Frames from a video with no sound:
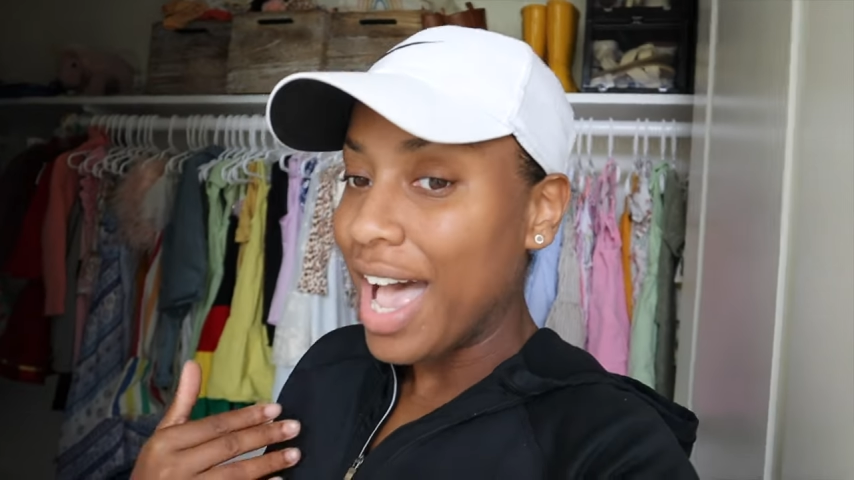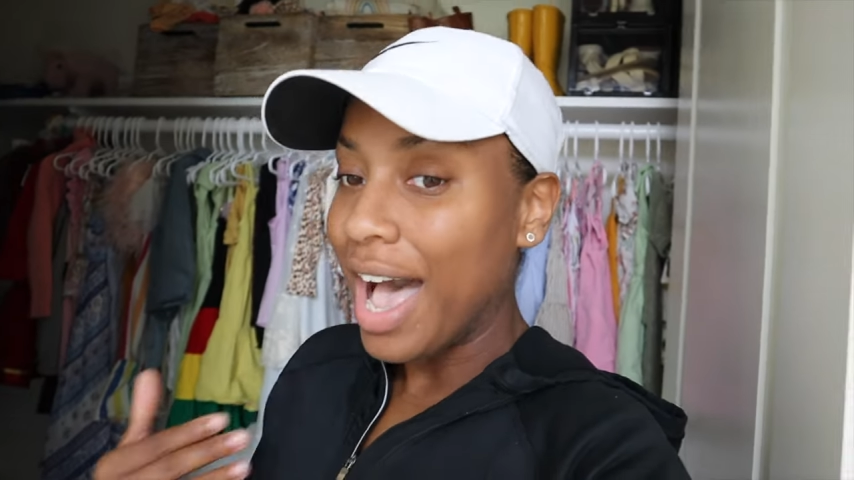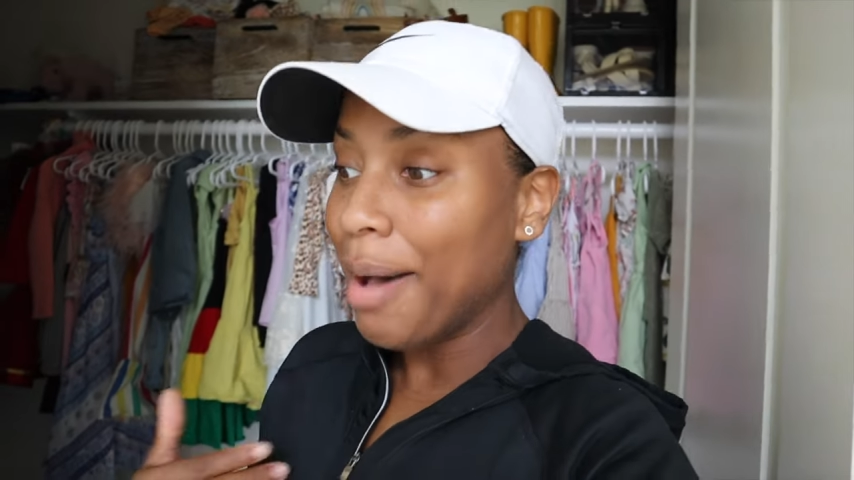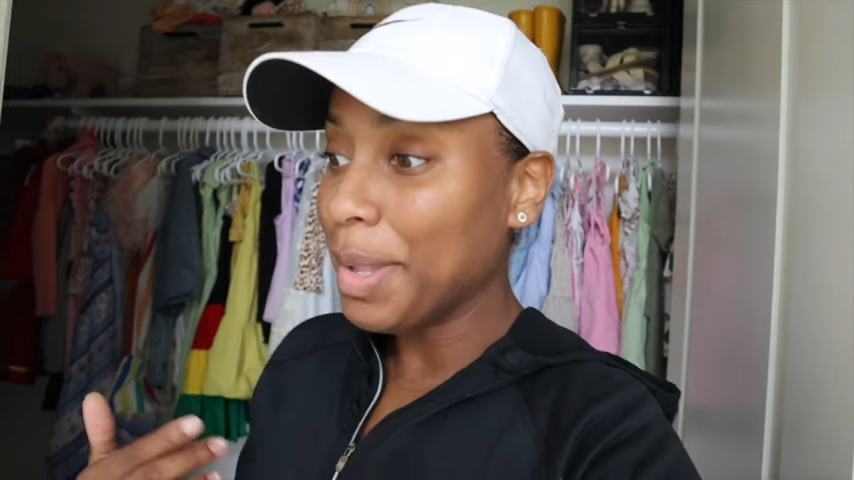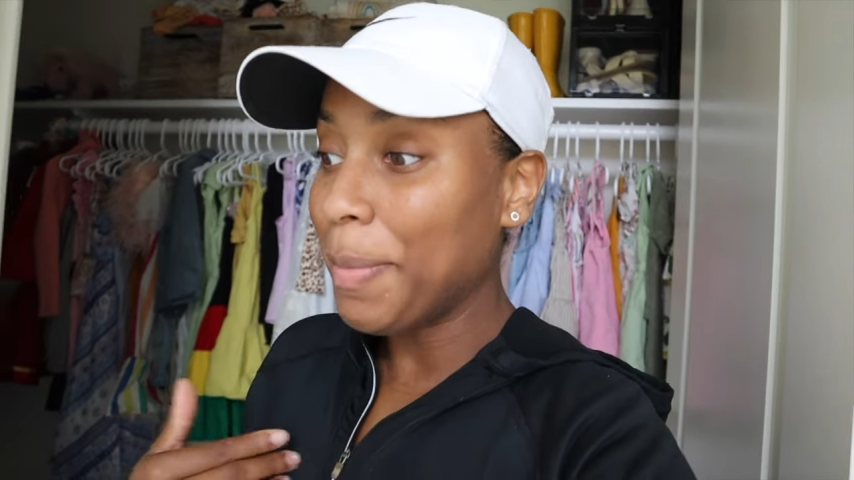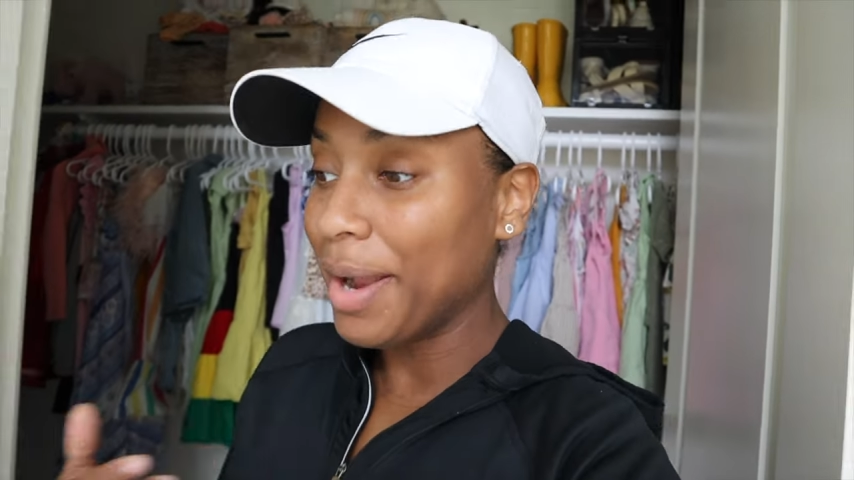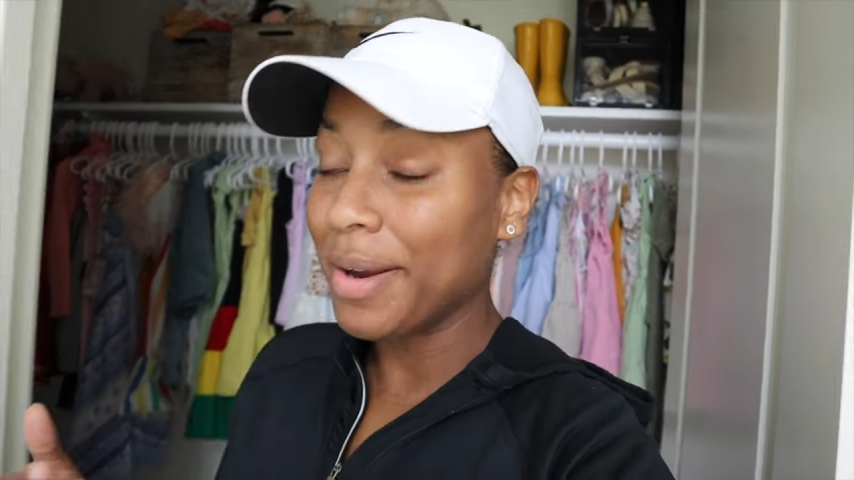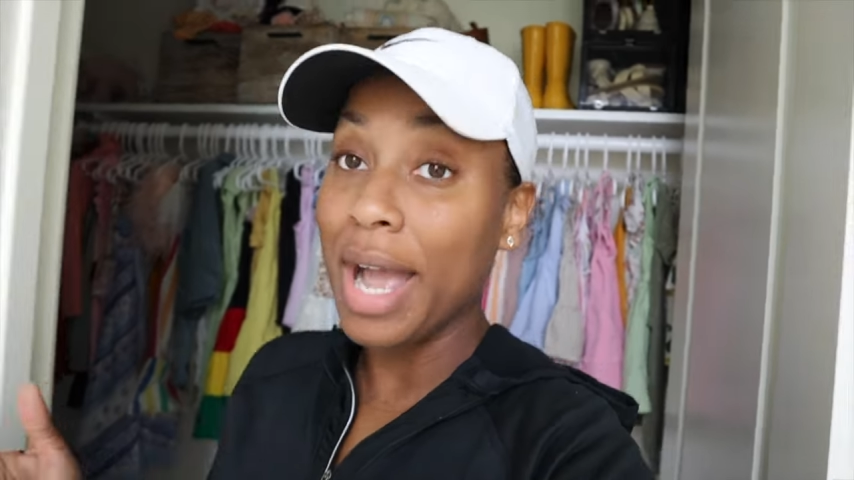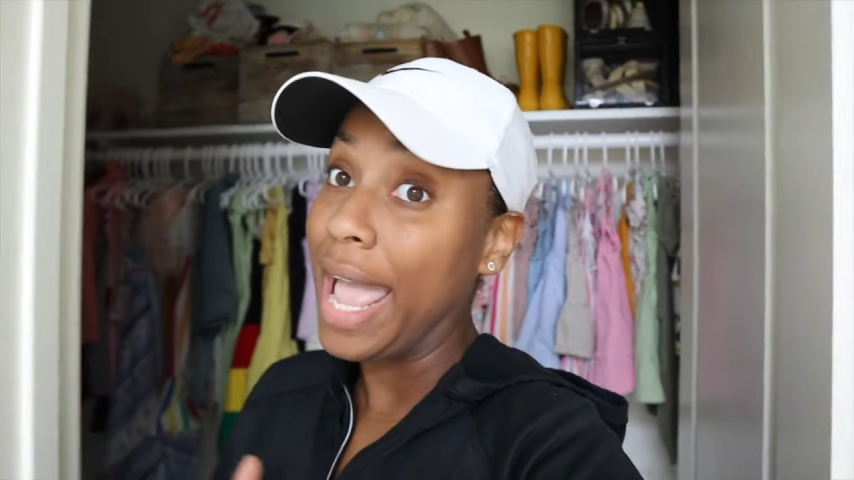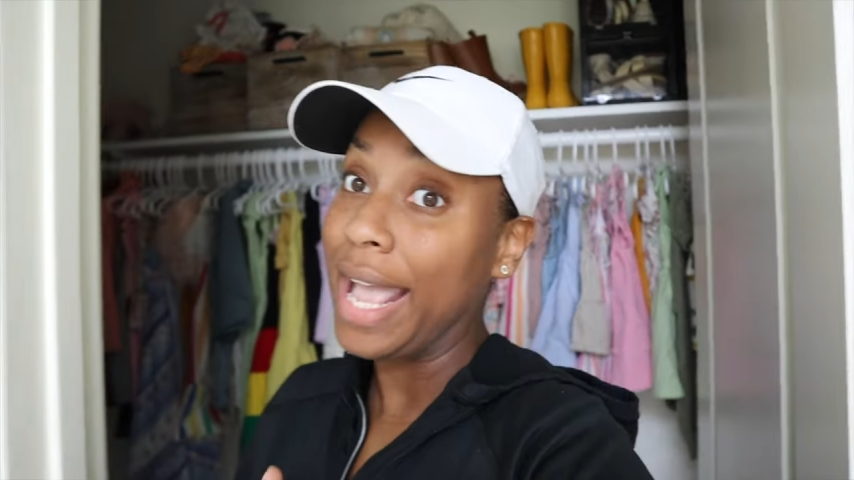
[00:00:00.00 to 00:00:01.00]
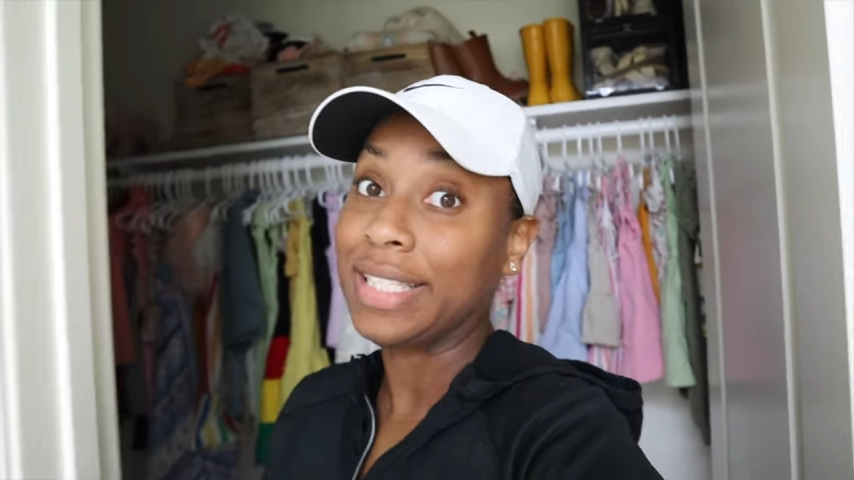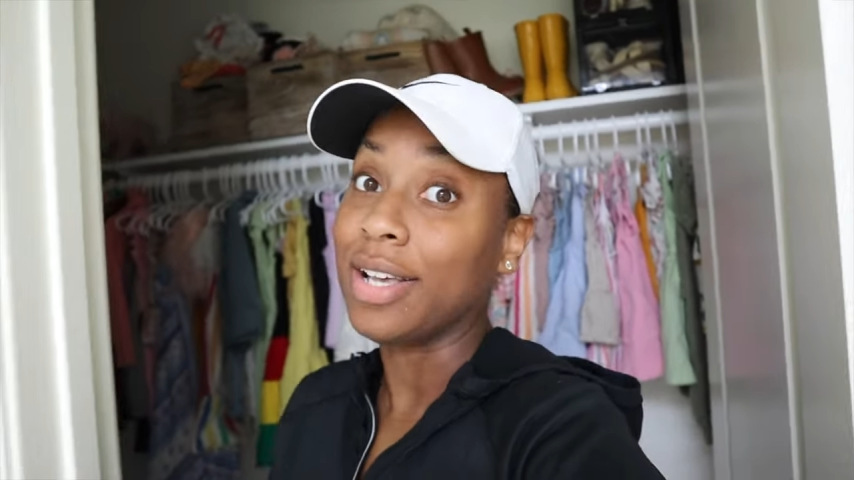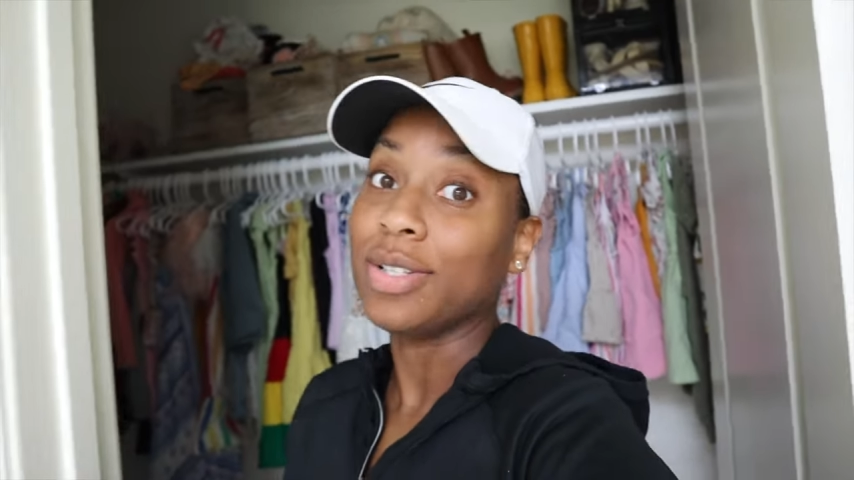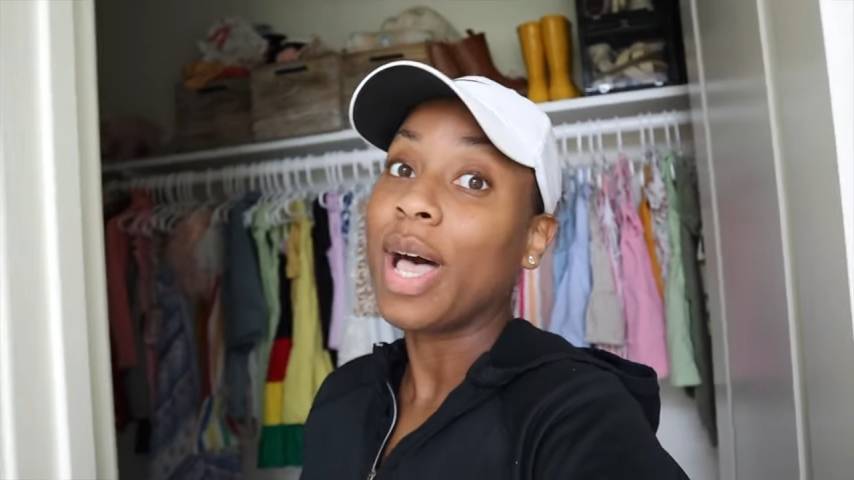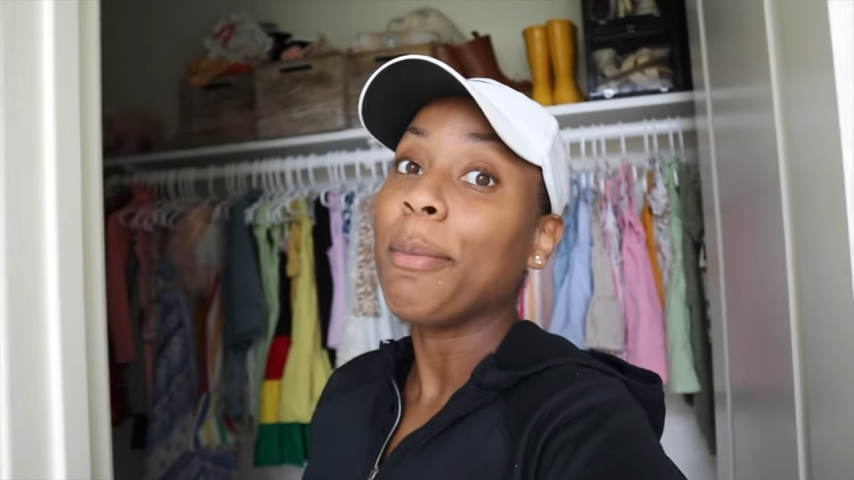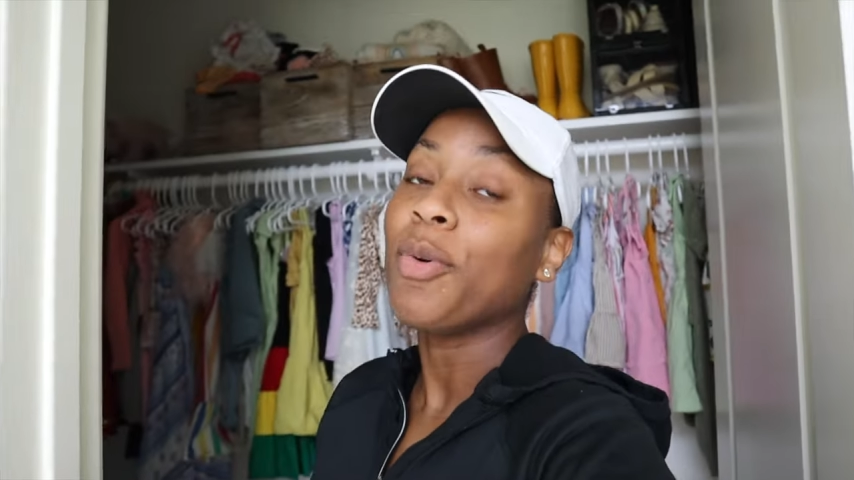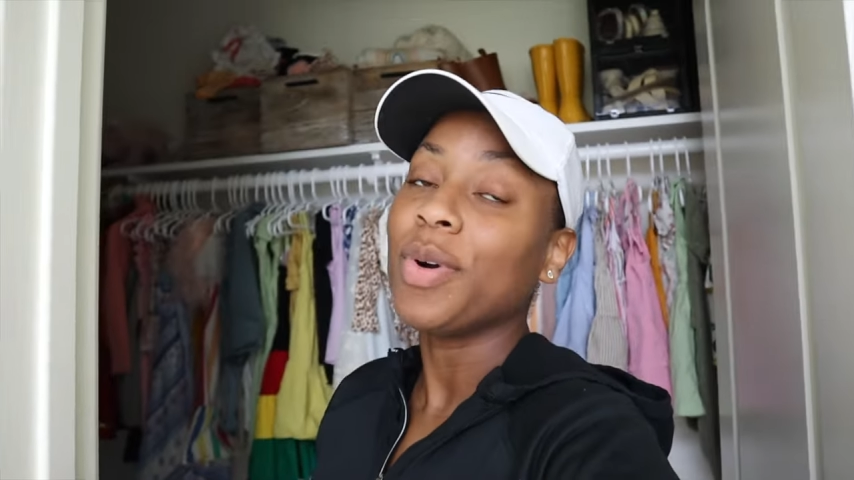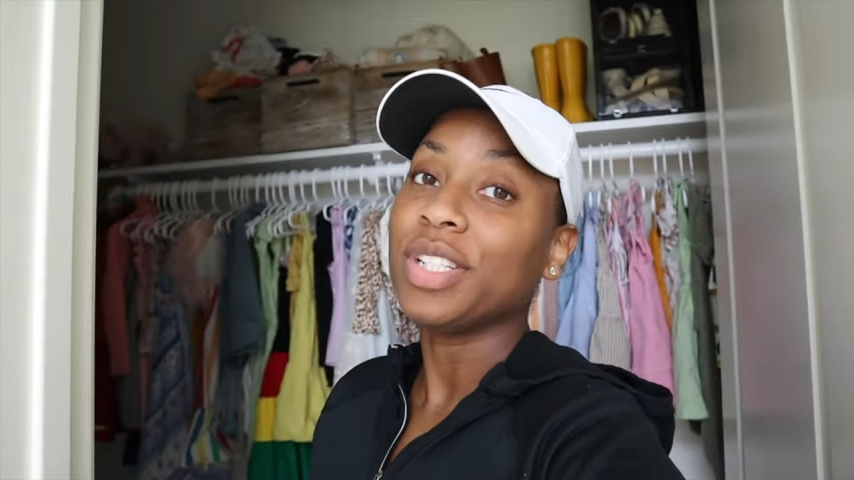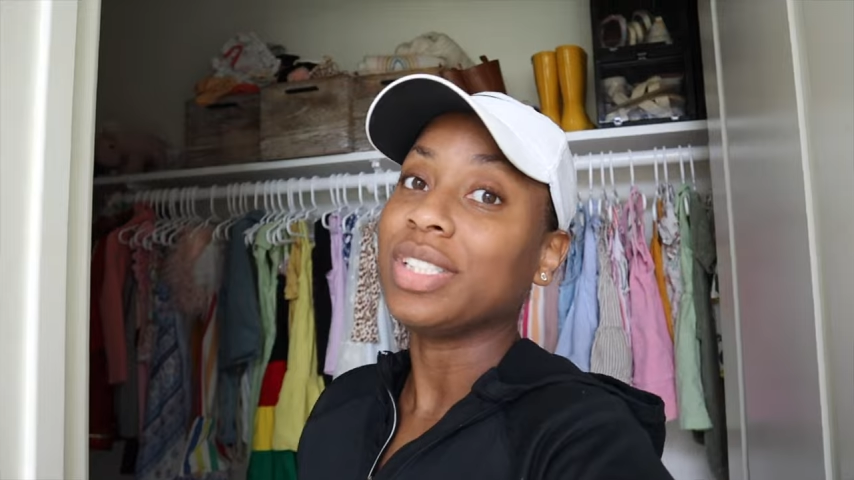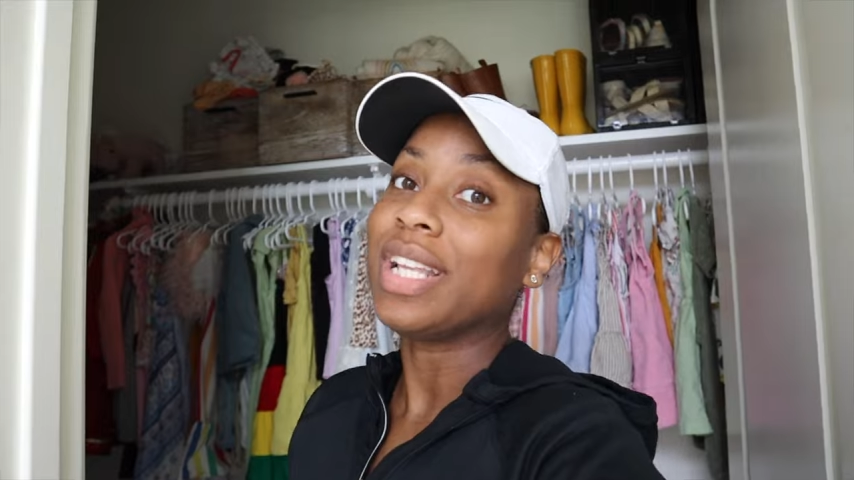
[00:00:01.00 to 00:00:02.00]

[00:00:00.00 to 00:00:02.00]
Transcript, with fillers: I'm the parent, I ask those type of questions.